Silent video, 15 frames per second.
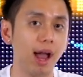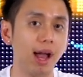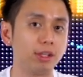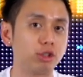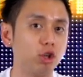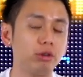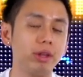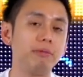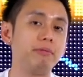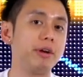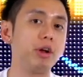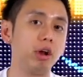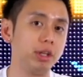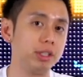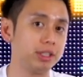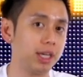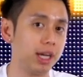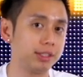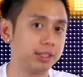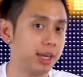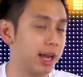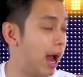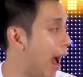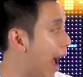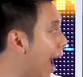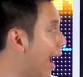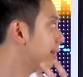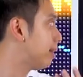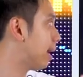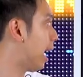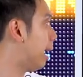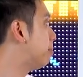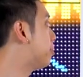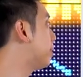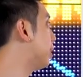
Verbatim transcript: I told them very honestly, I said, I, I'm